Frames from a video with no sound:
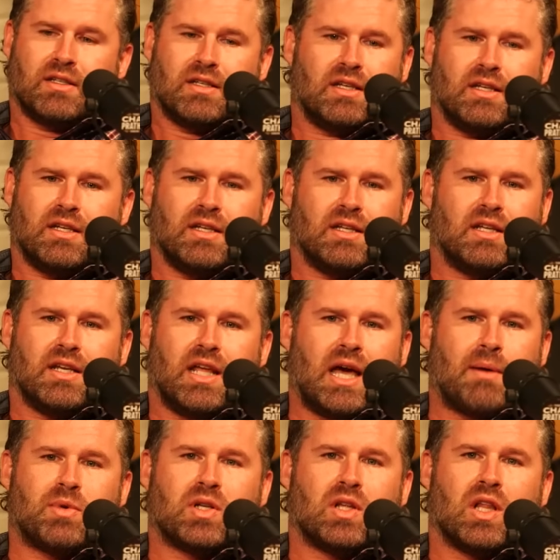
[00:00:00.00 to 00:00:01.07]
It
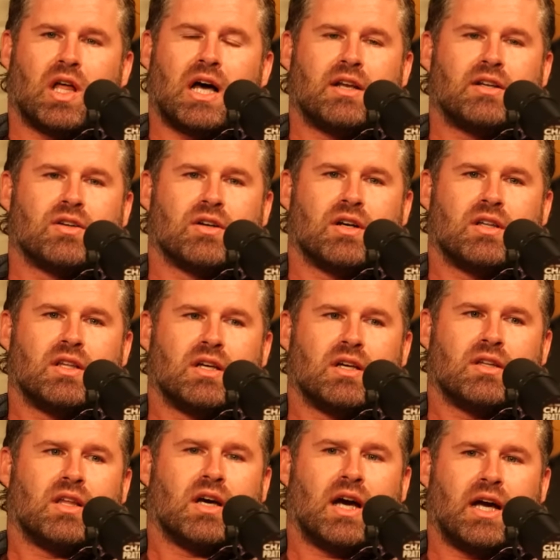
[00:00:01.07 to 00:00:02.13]
happened a lot during
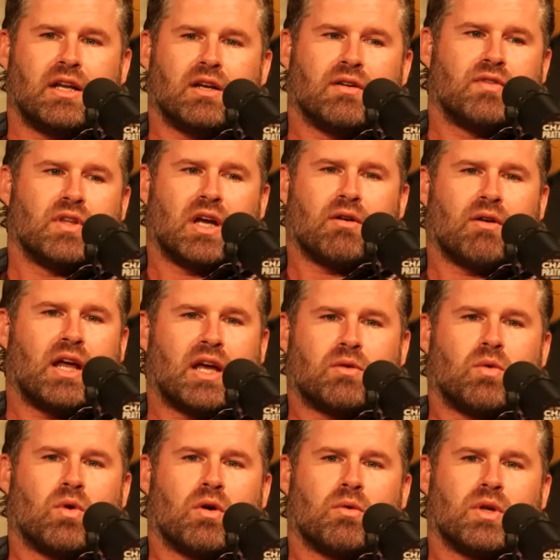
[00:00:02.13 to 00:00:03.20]
the height of the Iraq
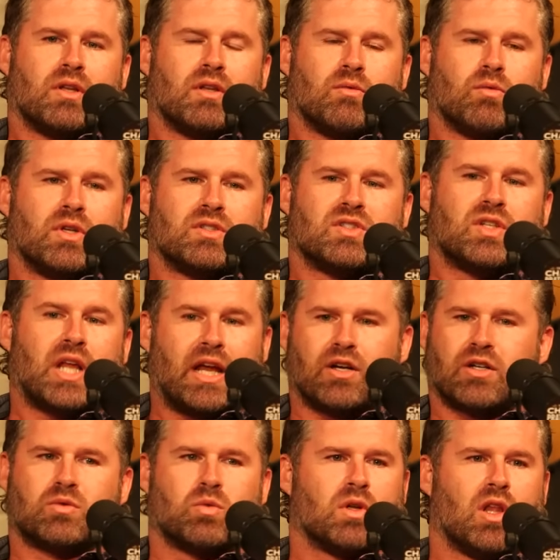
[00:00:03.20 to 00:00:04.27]
war when
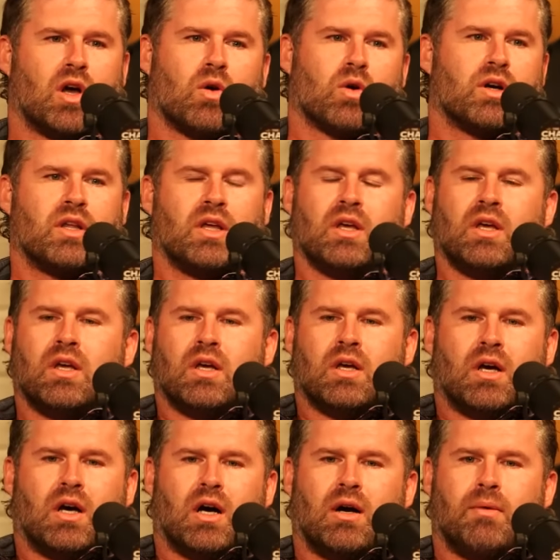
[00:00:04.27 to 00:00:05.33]
standards were lowered.
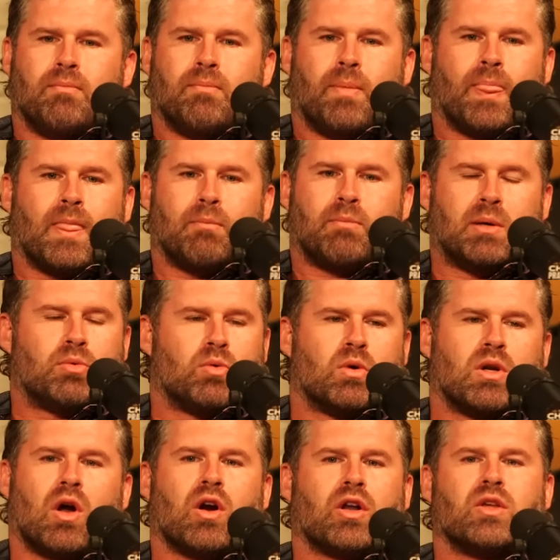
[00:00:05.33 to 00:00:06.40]
People
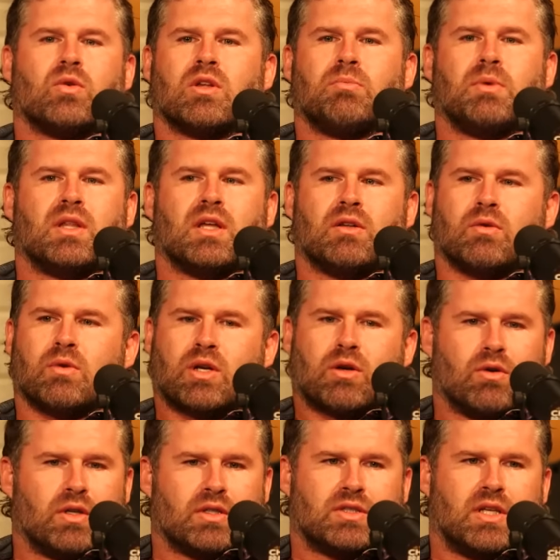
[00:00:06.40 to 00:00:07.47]
would argue with me that the
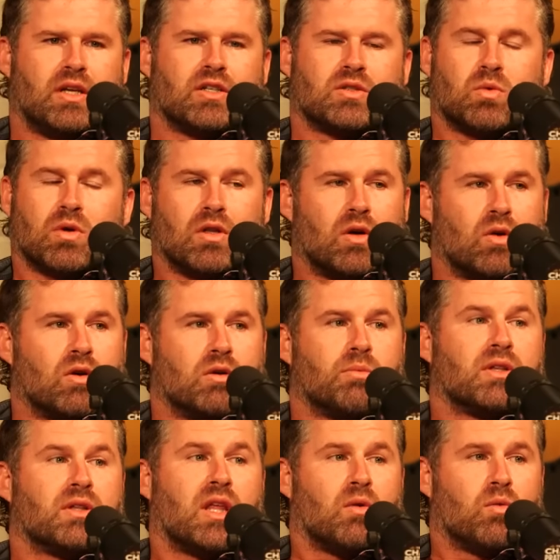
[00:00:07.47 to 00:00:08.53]
recruiting standards weren't lowered,
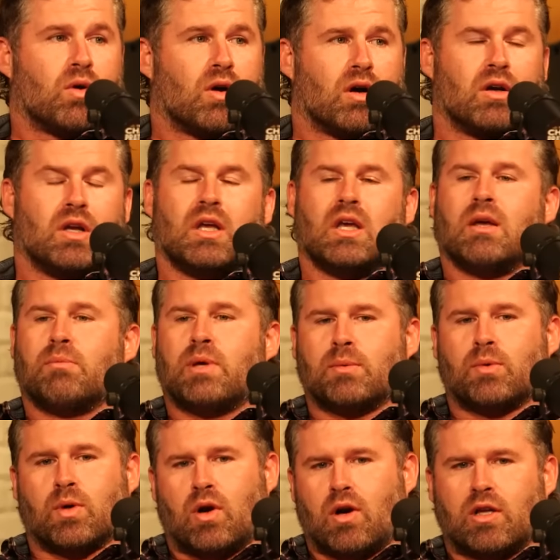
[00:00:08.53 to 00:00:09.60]
but they were. People
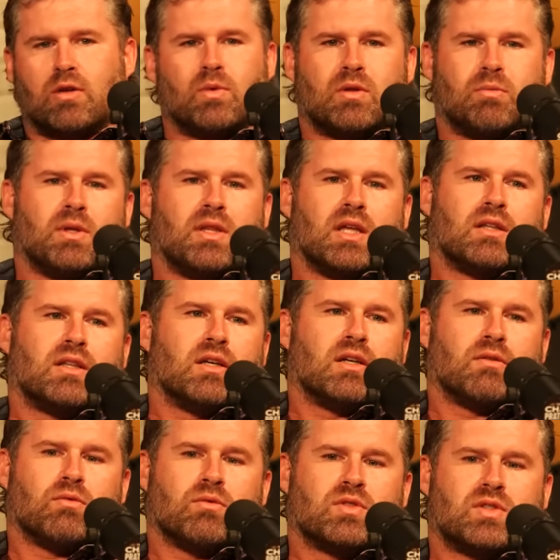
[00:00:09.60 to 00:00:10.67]
would argue with me that
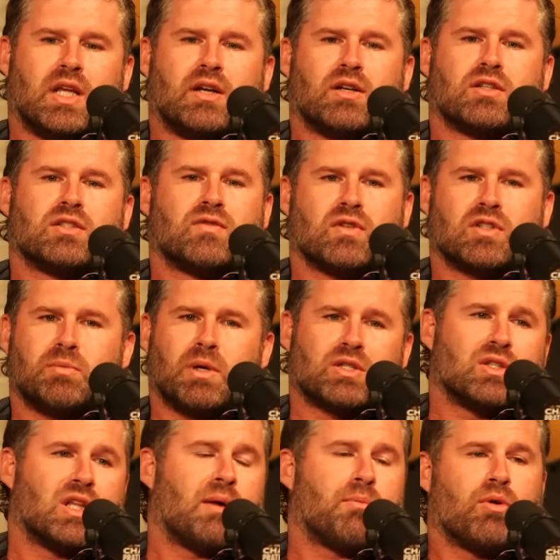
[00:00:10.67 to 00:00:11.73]
the standards for
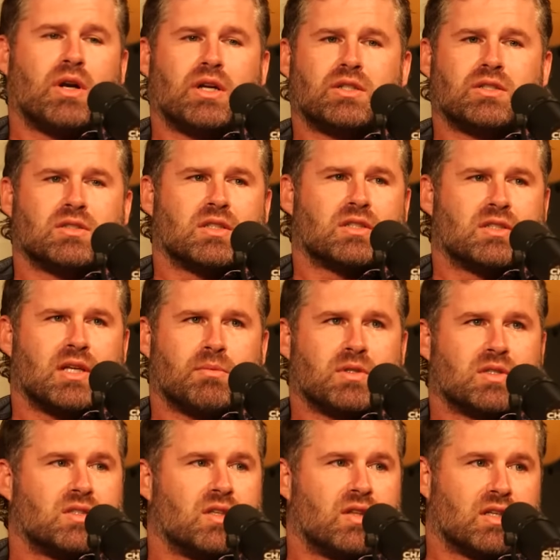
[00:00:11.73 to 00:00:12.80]
special operations
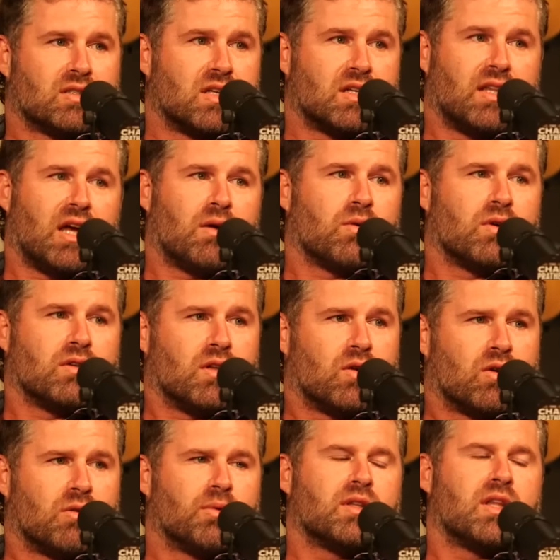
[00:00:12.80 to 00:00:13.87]
acceptance and things like that weren't
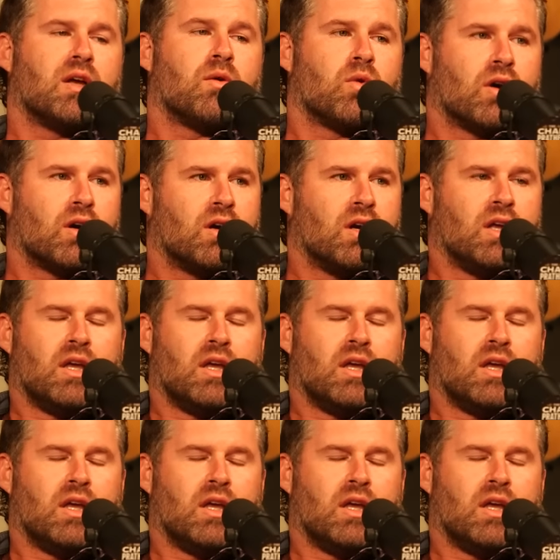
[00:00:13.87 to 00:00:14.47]
lowered, but they were.